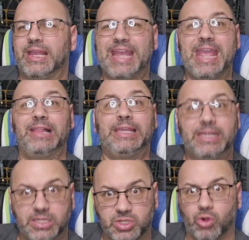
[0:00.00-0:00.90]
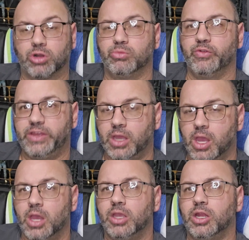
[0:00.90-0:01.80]
like Alien is a horror movie.
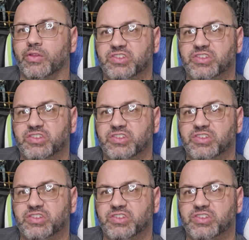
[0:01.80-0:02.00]
You know,